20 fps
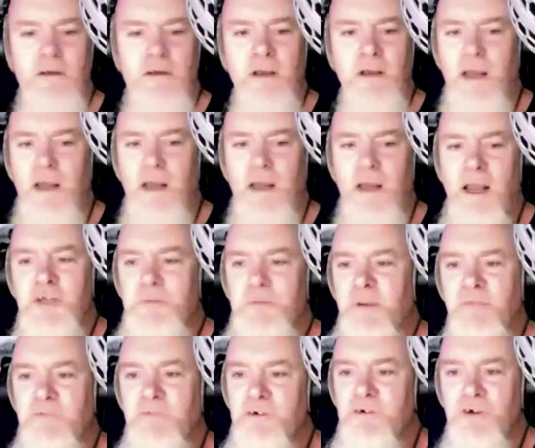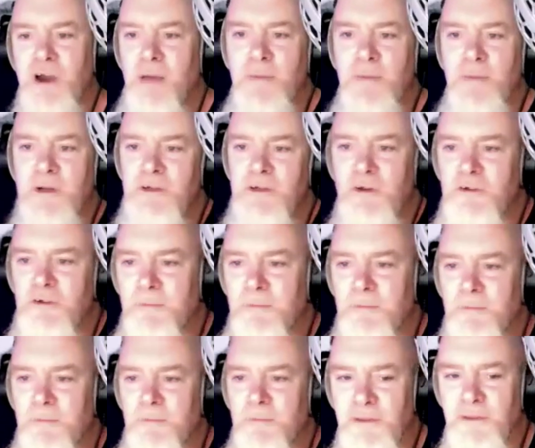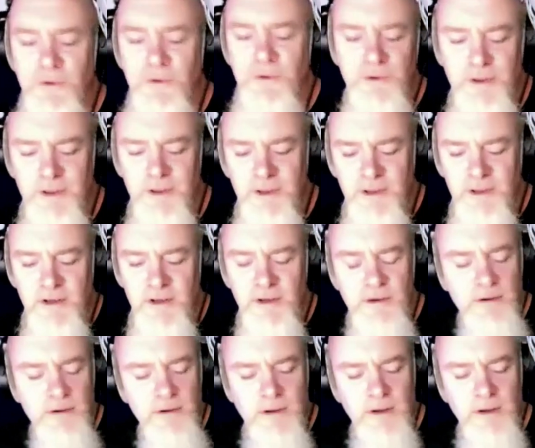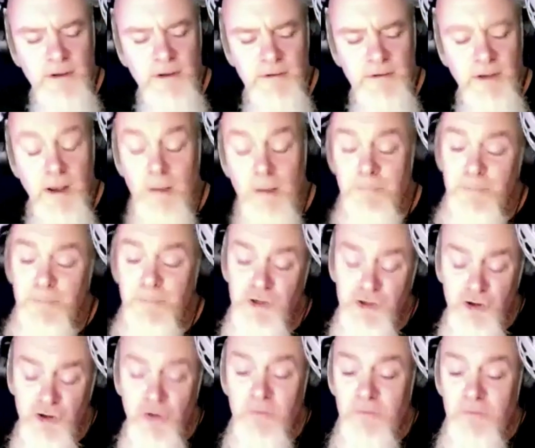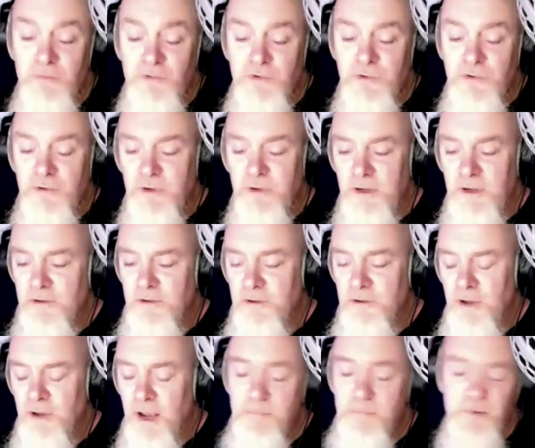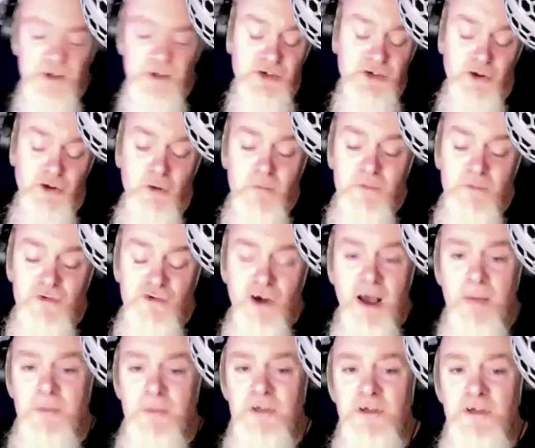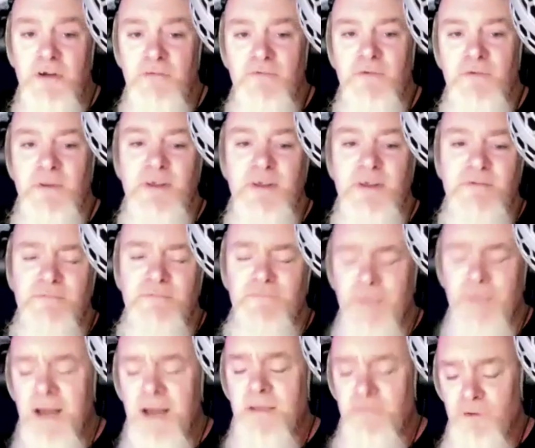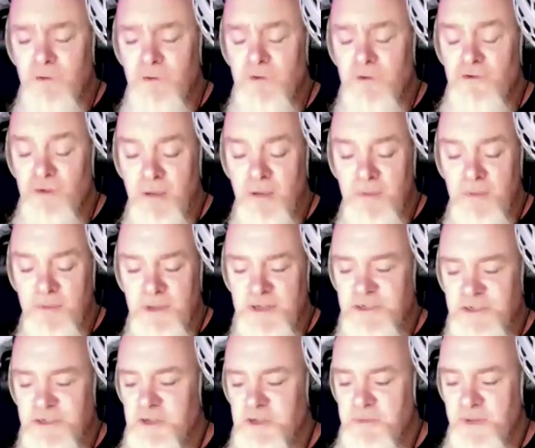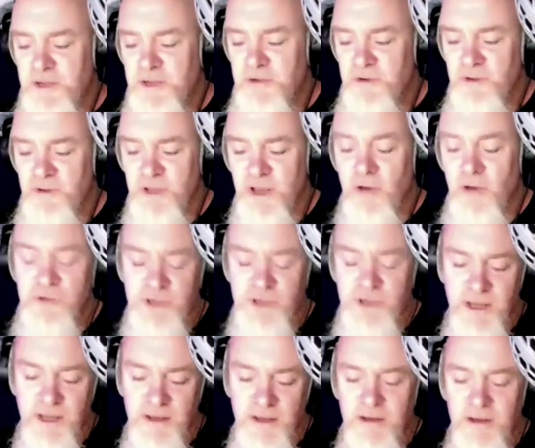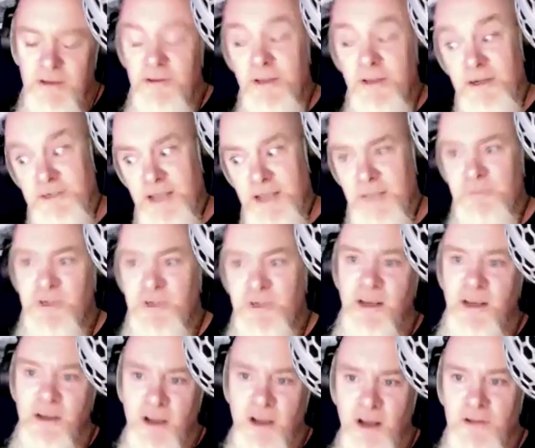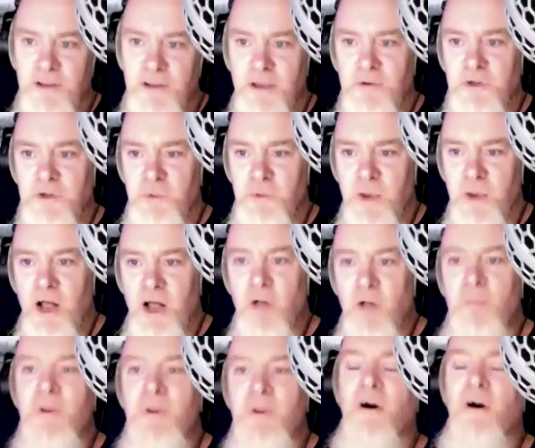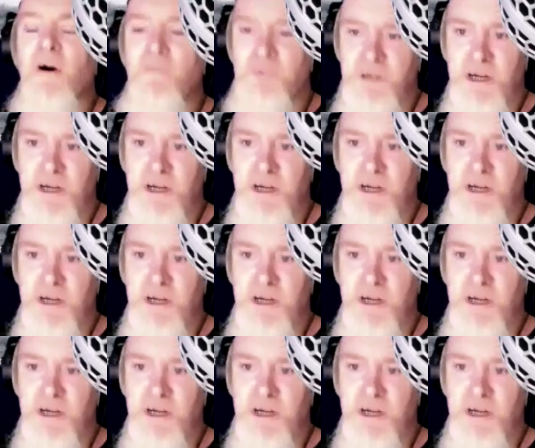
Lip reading: I can't speak for drama. It's not something I do. I presume dramas are from the very few drama mixers I speak to. They all say their time's getting cut down as well. But obviously